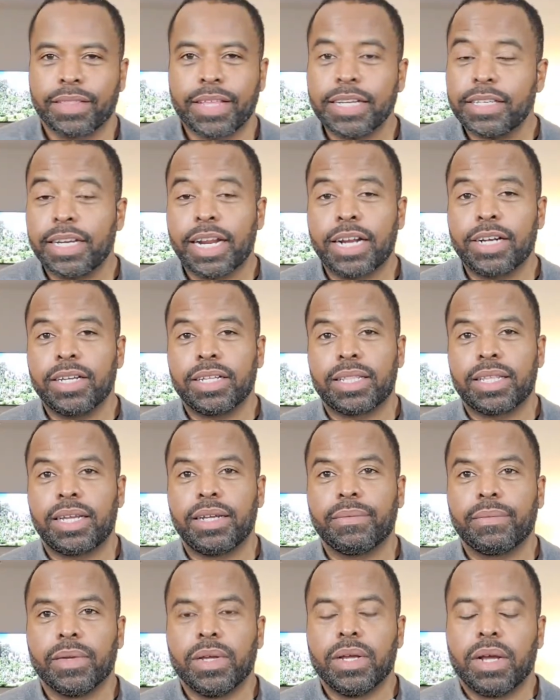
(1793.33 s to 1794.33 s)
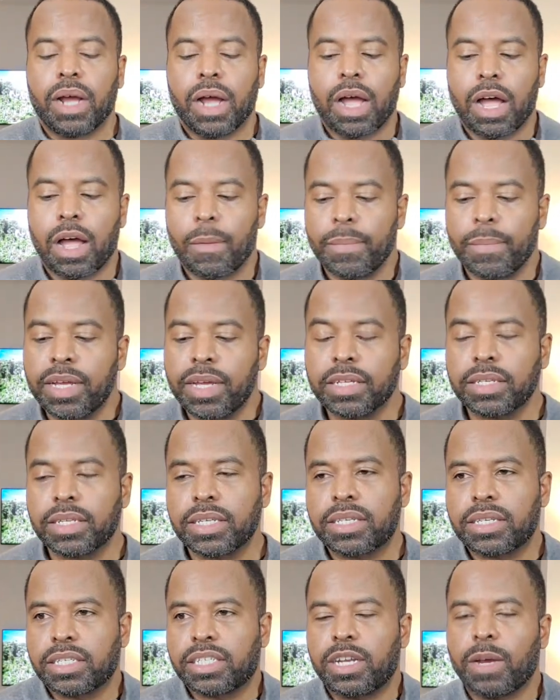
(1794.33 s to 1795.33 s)
that's not a good thing um, because
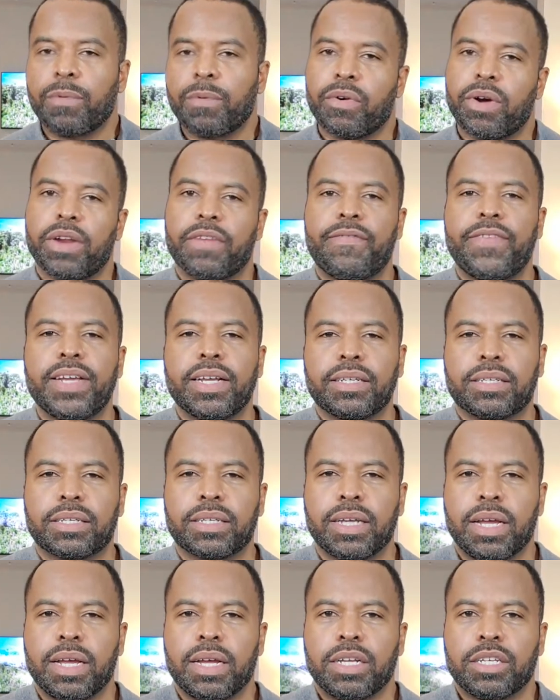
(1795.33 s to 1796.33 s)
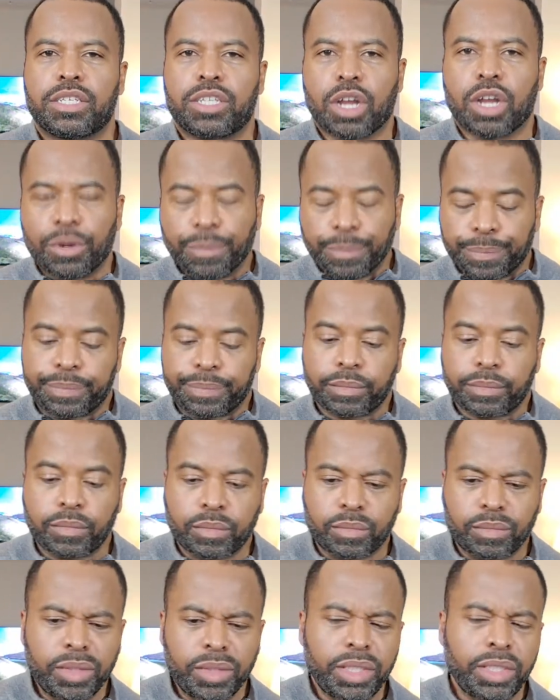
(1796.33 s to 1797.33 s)
it's a temporary fix. So
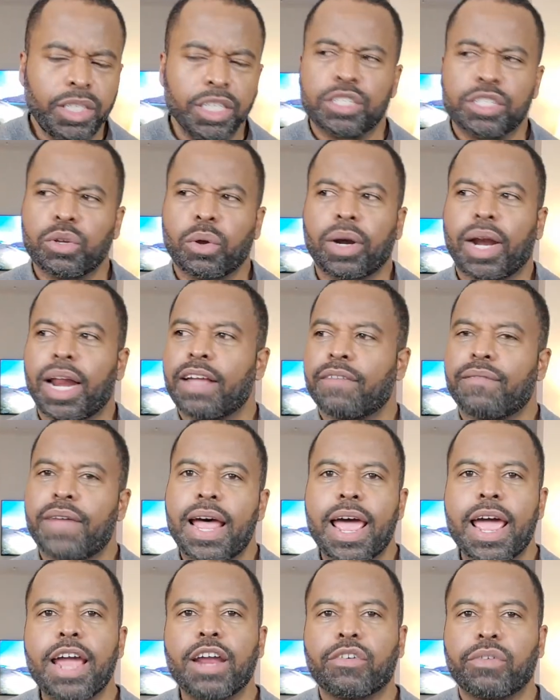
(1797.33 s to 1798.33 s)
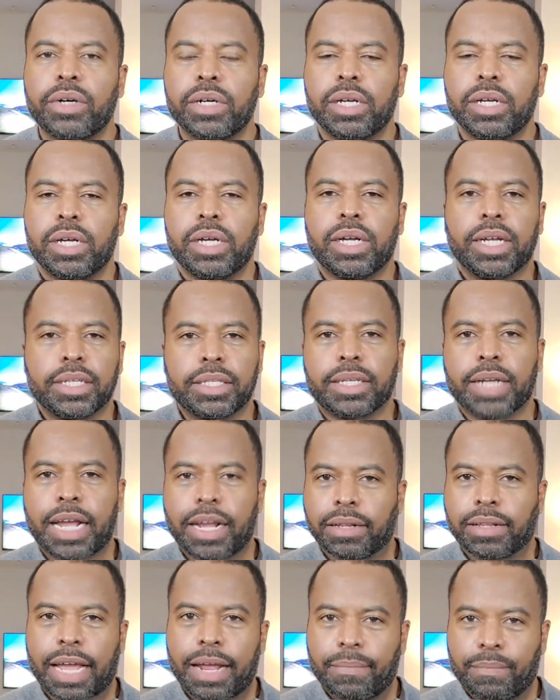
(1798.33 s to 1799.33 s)
it's sort of like Viagra. It's
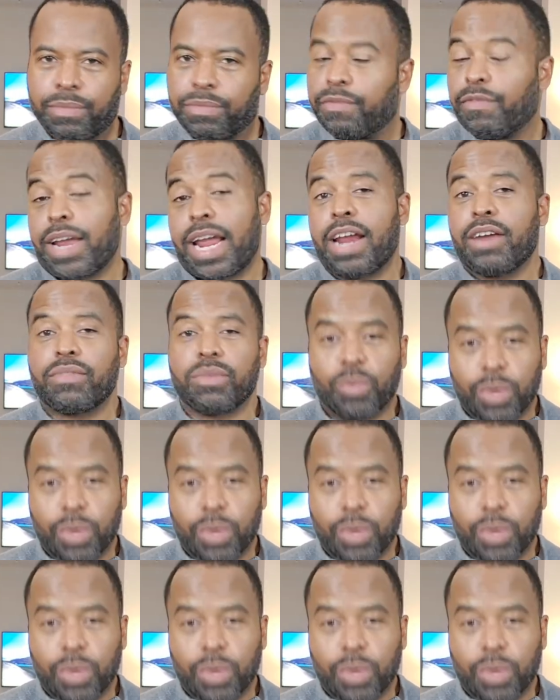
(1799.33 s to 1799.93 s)
like that Viagra,